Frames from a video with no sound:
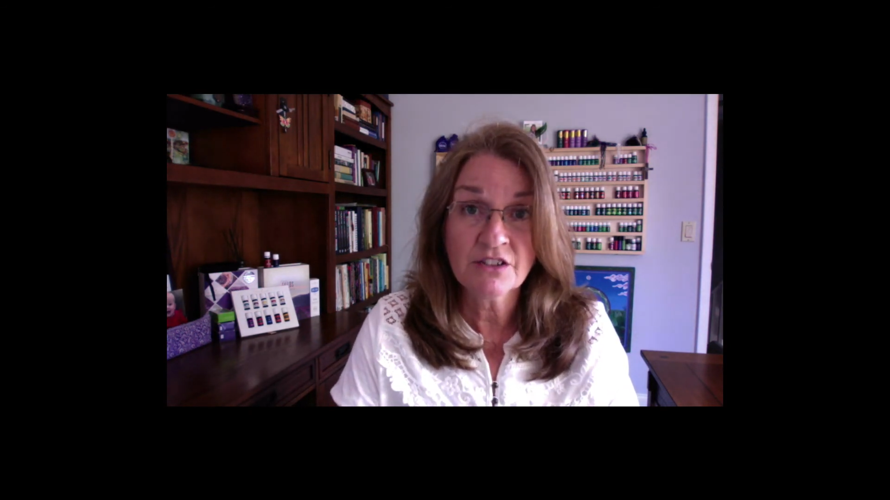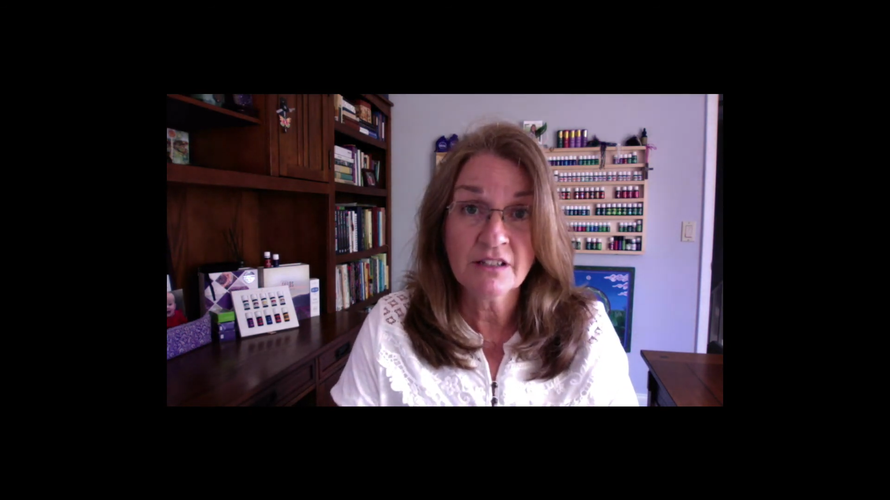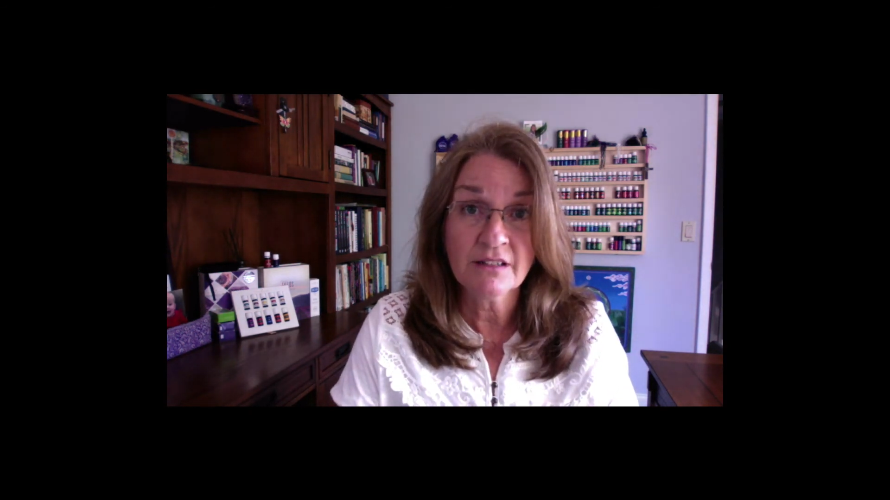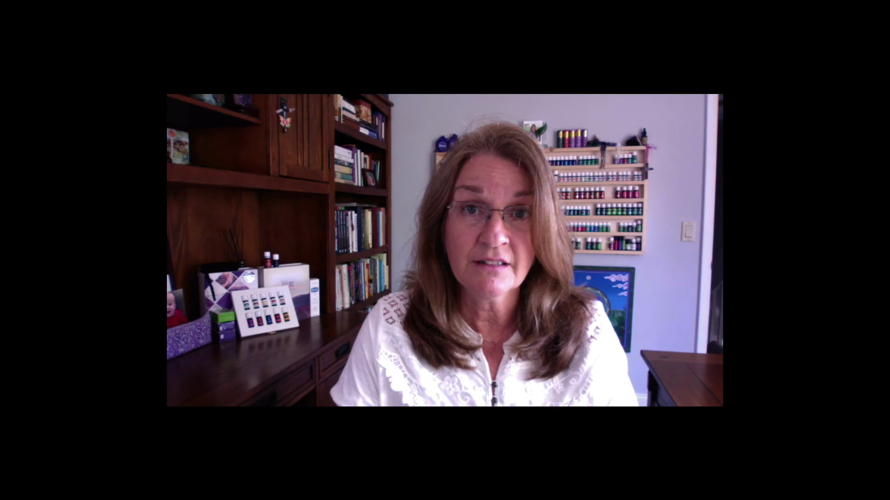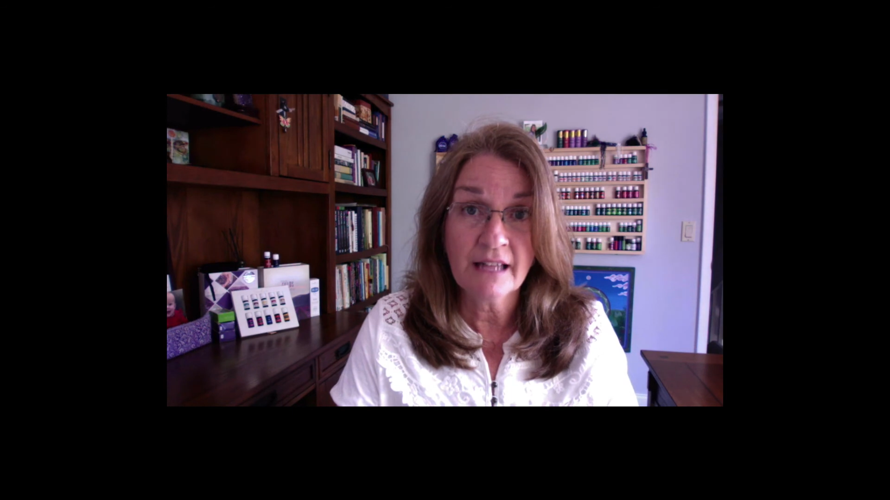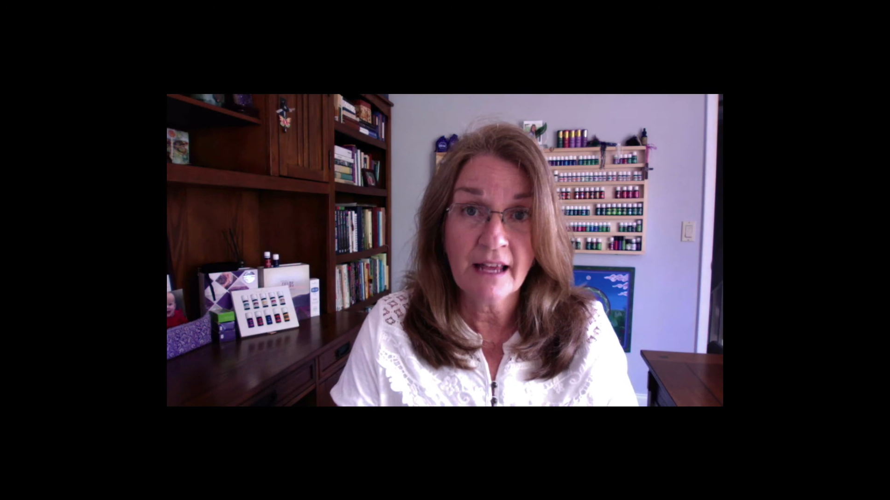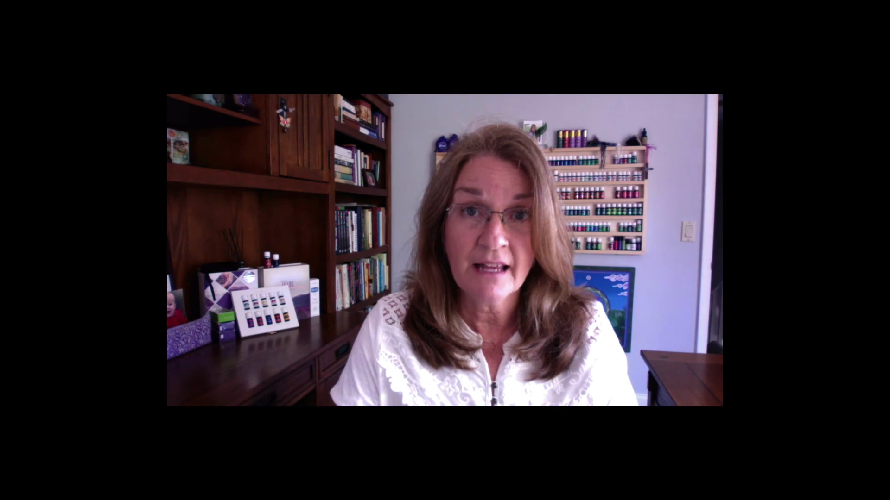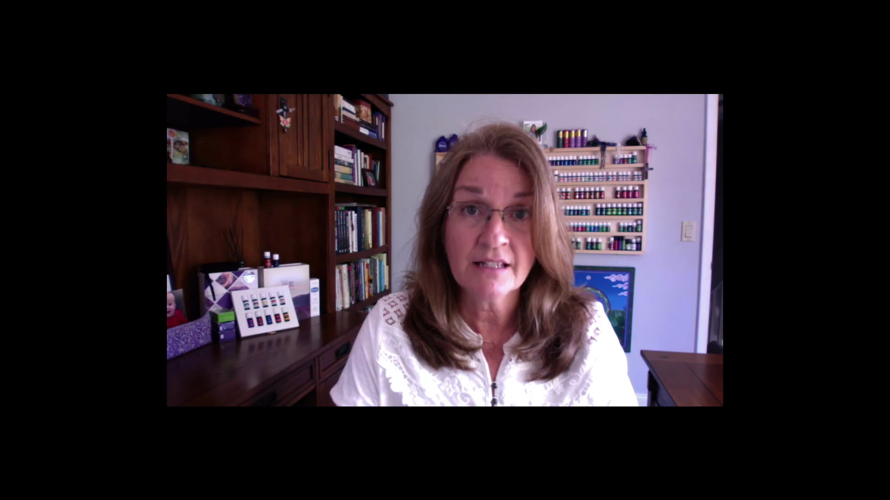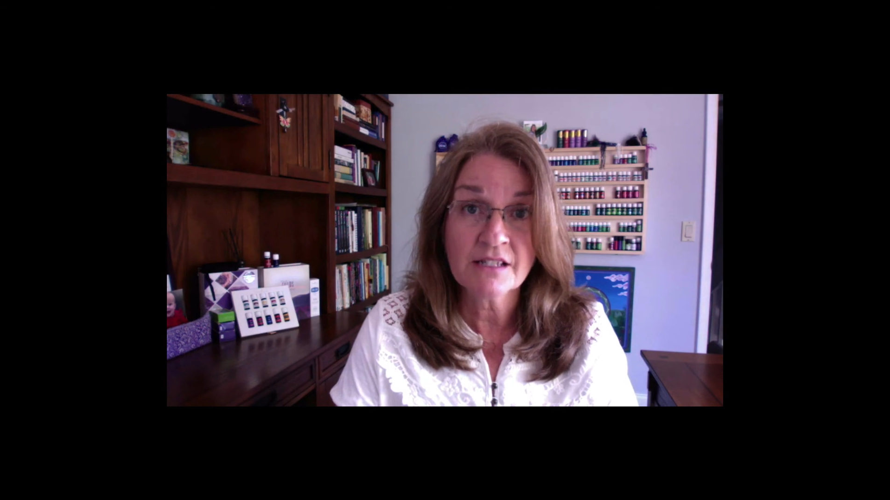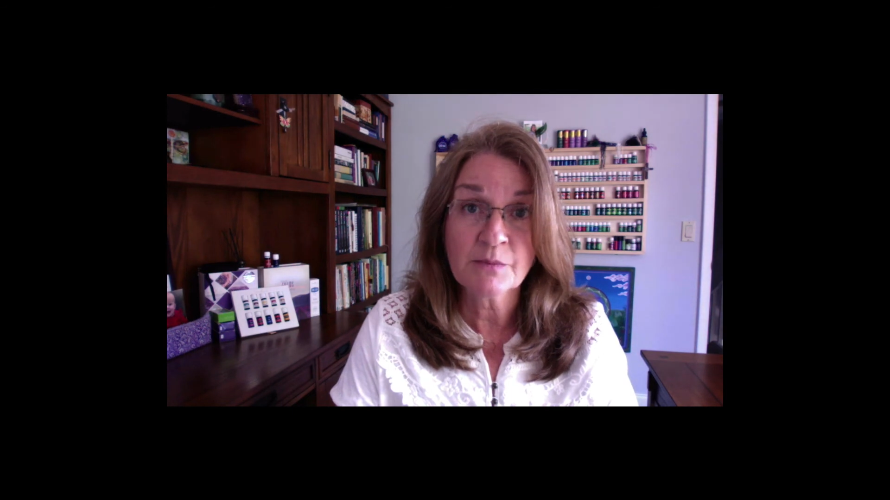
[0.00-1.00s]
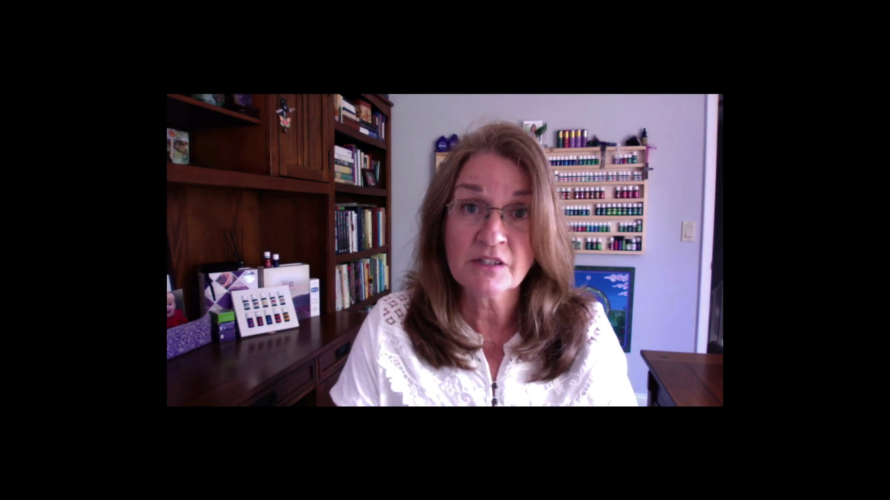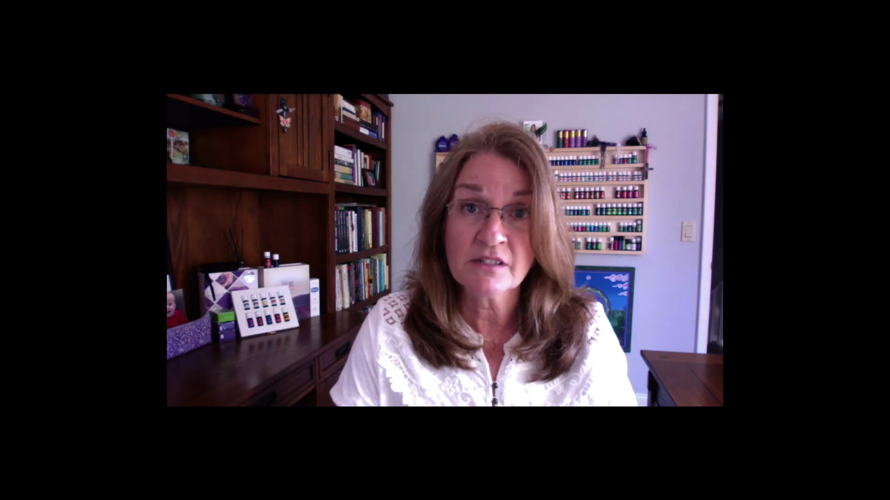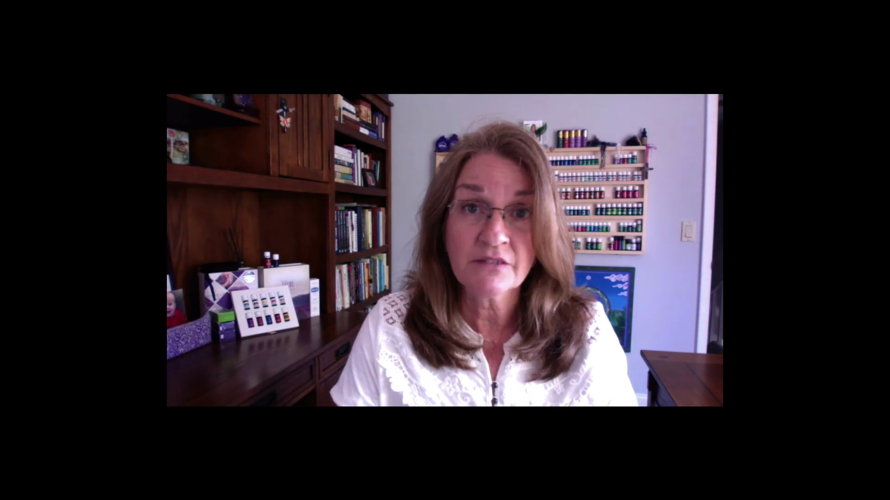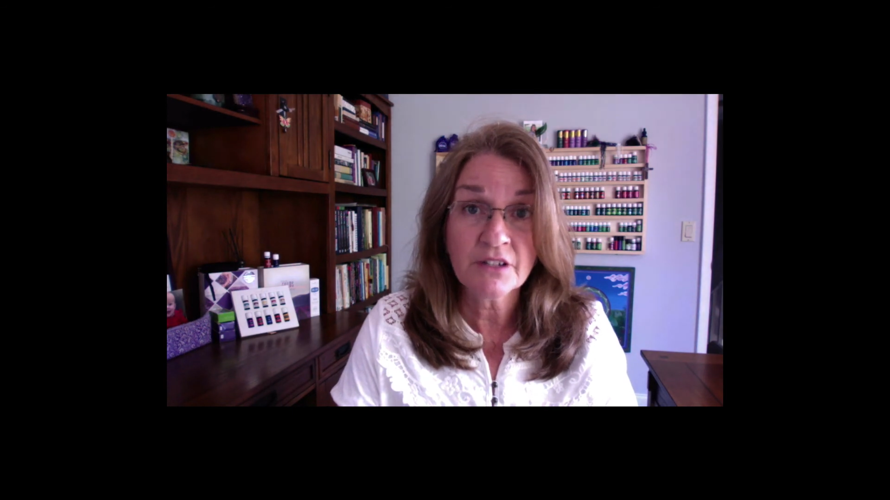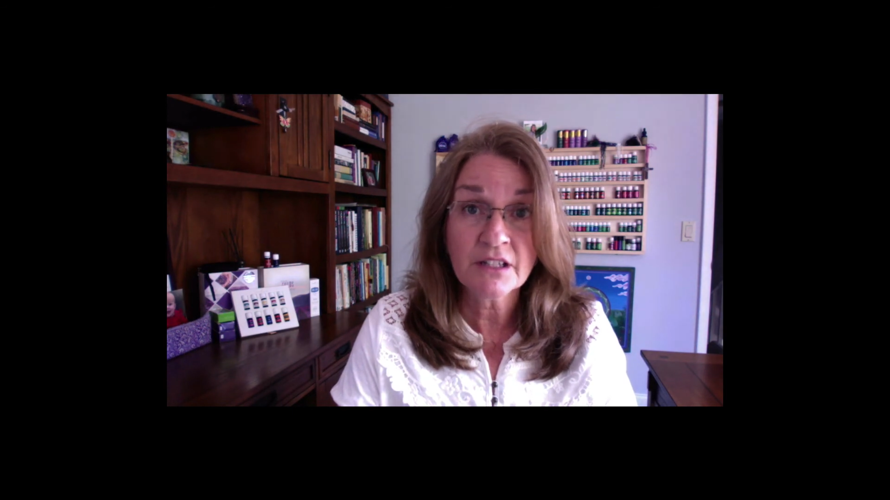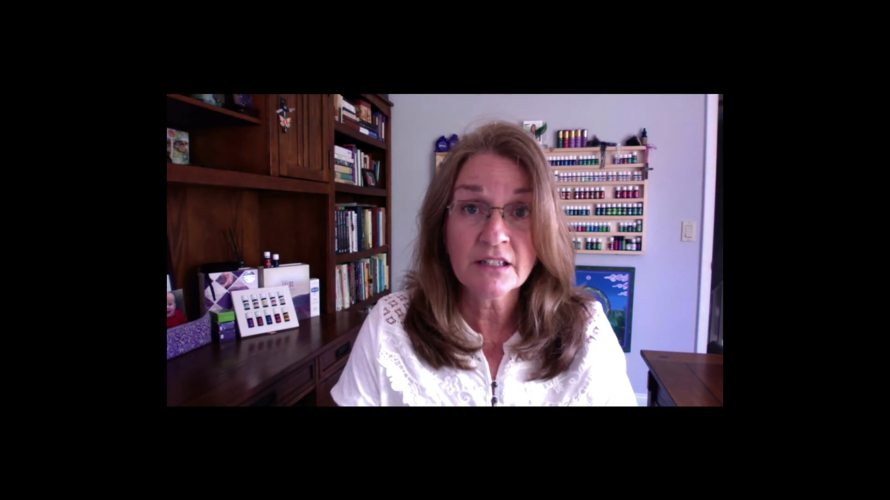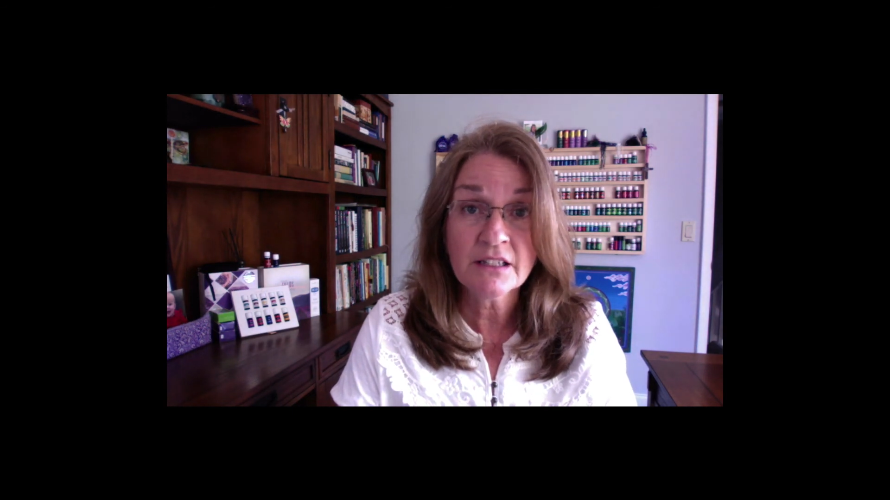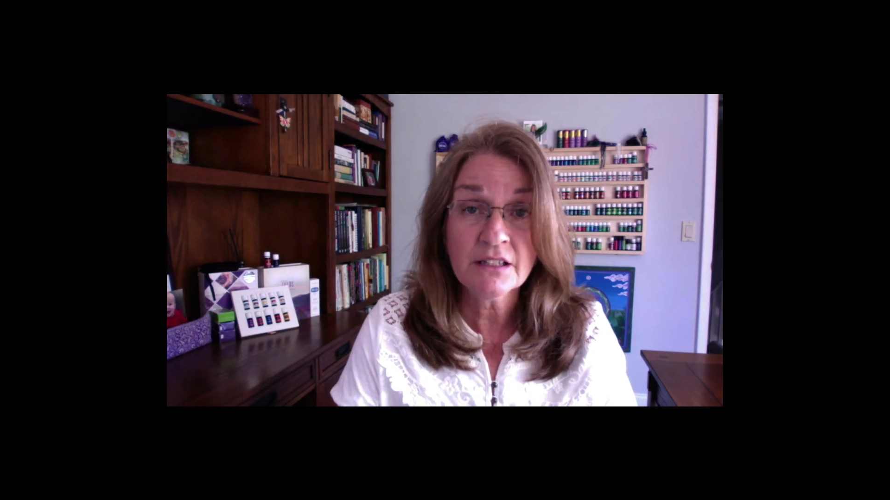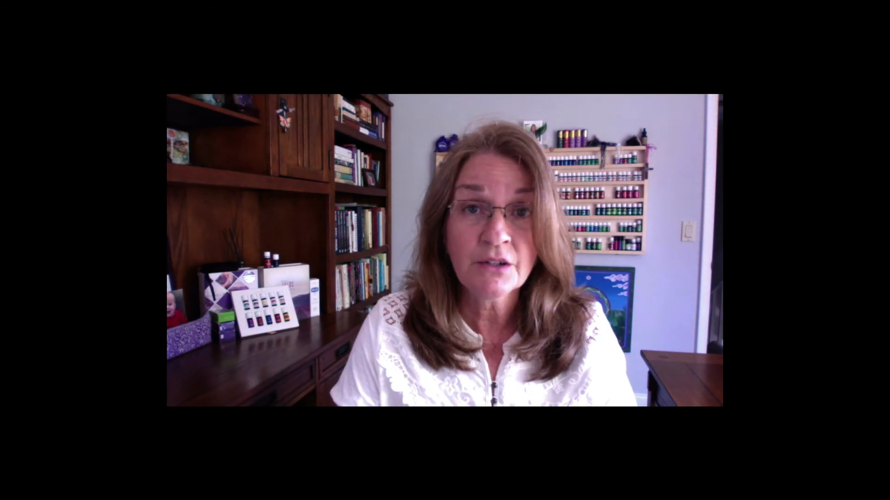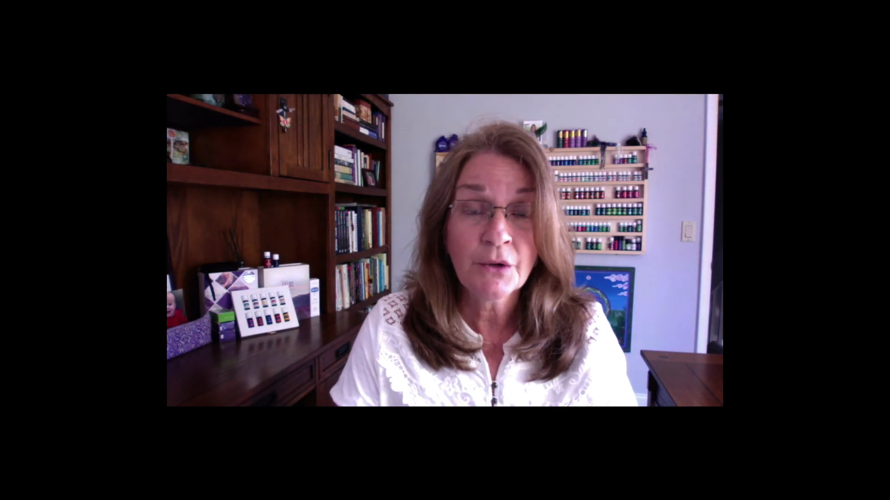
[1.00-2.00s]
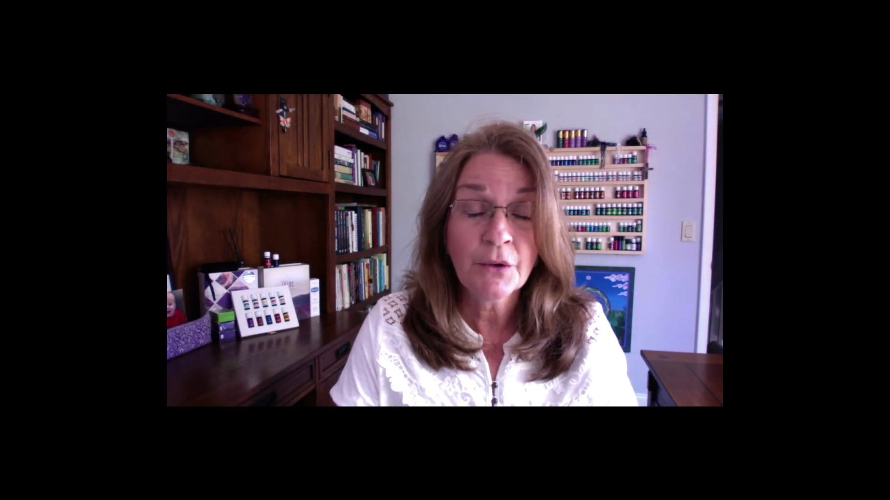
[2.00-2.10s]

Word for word: today specifically,